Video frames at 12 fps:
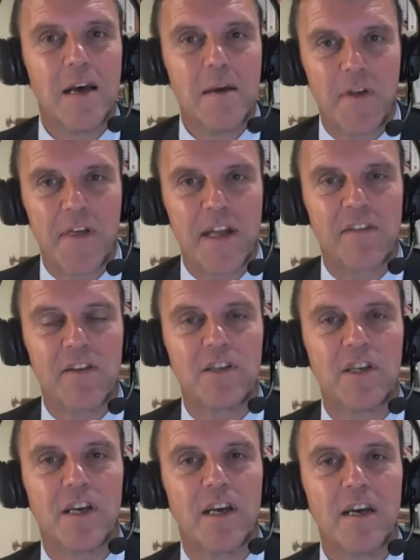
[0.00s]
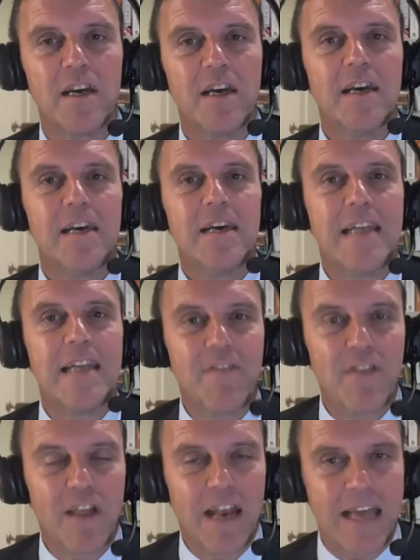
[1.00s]
by the end of this year.
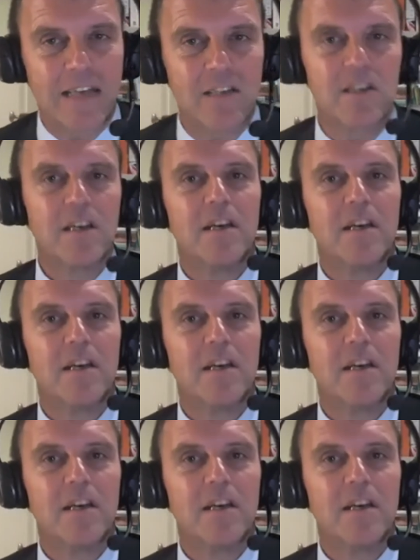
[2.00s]
Nevertheless,